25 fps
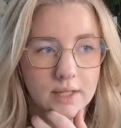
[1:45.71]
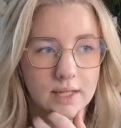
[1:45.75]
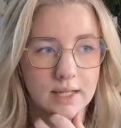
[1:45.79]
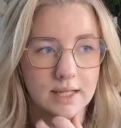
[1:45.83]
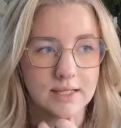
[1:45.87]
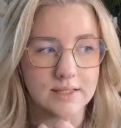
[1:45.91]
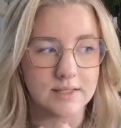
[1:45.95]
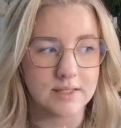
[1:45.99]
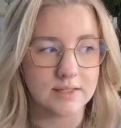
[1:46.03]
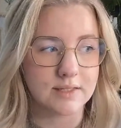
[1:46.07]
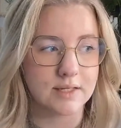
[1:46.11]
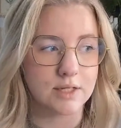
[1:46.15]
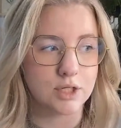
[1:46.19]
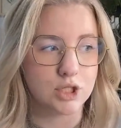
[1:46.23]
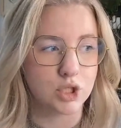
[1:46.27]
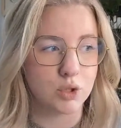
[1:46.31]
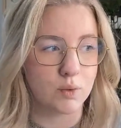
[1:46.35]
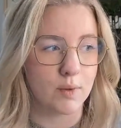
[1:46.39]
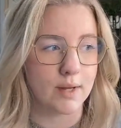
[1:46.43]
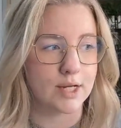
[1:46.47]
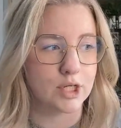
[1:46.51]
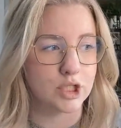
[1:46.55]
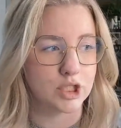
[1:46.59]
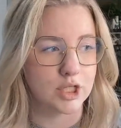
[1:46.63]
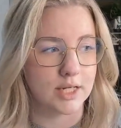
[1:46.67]
is a
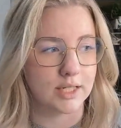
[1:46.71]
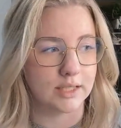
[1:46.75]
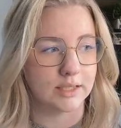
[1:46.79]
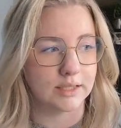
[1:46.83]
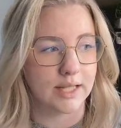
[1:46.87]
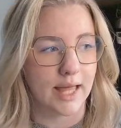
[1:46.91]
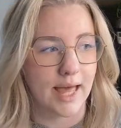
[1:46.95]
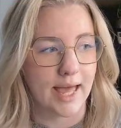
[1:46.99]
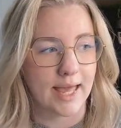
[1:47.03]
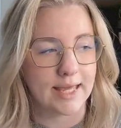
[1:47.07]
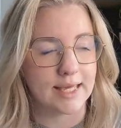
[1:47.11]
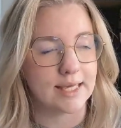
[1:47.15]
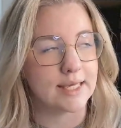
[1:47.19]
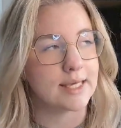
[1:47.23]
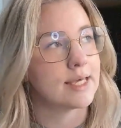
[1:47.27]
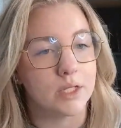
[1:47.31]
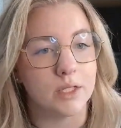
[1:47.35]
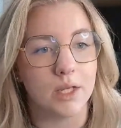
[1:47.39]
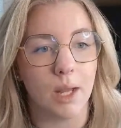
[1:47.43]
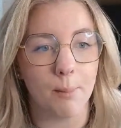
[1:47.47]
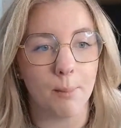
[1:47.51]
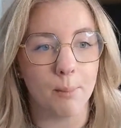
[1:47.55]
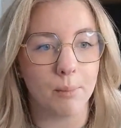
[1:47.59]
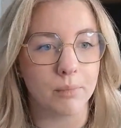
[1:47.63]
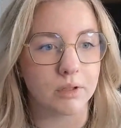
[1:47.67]
situation like
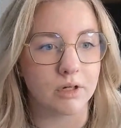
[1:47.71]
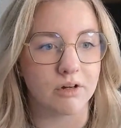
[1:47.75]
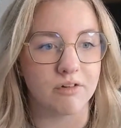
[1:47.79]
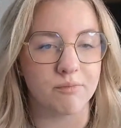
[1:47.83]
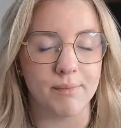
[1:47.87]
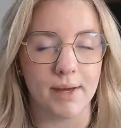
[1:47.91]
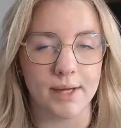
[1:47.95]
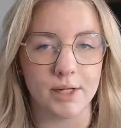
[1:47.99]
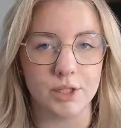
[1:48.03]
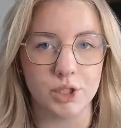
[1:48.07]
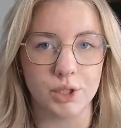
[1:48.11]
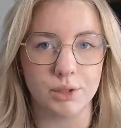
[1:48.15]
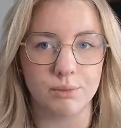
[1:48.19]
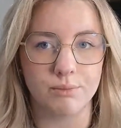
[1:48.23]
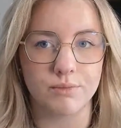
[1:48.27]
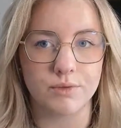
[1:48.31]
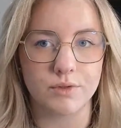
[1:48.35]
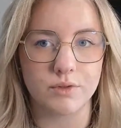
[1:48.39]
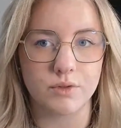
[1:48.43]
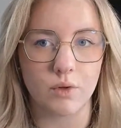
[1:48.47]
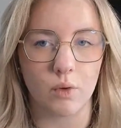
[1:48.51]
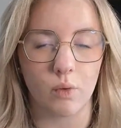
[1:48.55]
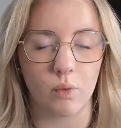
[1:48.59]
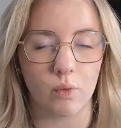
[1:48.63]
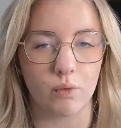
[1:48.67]
number of
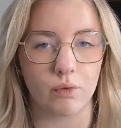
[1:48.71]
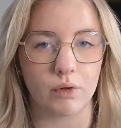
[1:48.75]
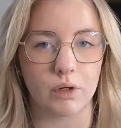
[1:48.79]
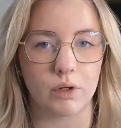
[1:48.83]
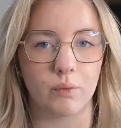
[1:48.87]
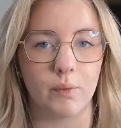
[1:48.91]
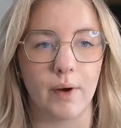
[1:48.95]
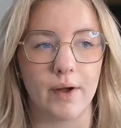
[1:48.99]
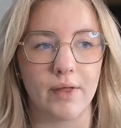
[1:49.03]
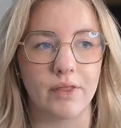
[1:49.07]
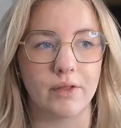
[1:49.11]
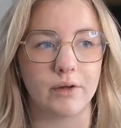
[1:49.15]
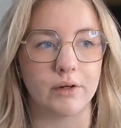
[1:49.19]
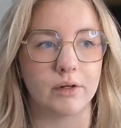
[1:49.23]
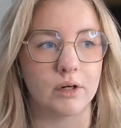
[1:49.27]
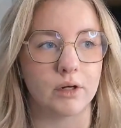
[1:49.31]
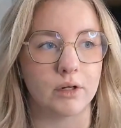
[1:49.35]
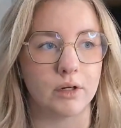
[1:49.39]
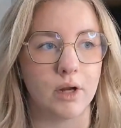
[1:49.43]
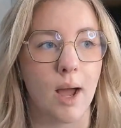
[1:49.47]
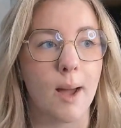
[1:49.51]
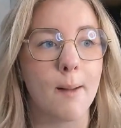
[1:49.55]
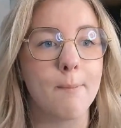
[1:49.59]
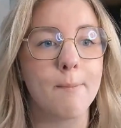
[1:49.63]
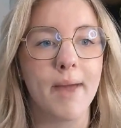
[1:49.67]
bedrooms or whether or
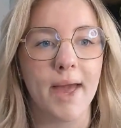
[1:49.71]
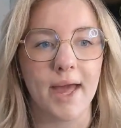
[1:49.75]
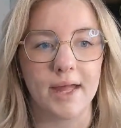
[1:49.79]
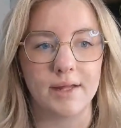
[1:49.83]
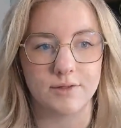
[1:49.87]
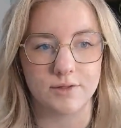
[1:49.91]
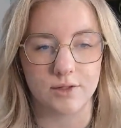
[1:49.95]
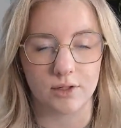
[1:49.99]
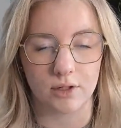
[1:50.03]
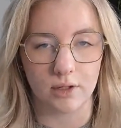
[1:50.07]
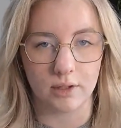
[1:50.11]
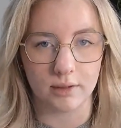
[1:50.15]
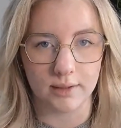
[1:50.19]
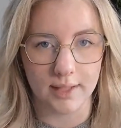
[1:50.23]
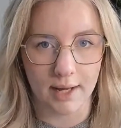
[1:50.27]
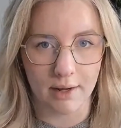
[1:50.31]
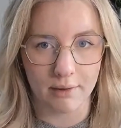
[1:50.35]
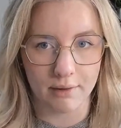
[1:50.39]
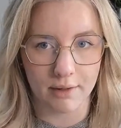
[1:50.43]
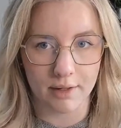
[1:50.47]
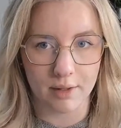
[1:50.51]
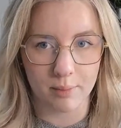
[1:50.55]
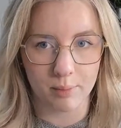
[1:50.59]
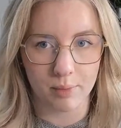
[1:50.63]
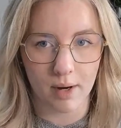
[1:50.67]
not pets are
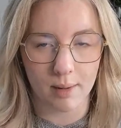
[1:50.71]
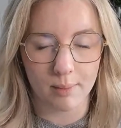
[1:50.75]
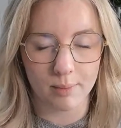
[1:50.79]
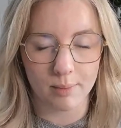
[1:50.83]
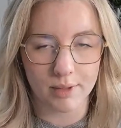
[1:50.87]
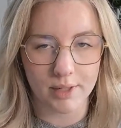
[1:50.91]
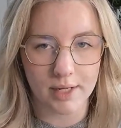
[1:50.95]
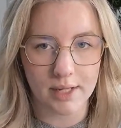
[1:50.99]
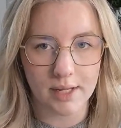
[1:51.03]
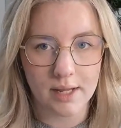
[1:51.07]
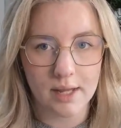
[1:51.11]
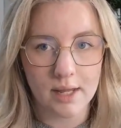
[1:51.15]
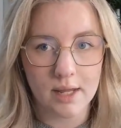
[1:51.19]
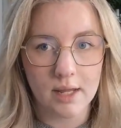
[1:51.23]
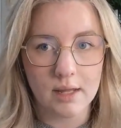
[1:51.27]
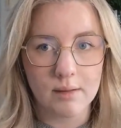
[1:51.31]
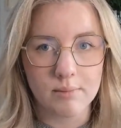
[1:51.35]
allowed at a property,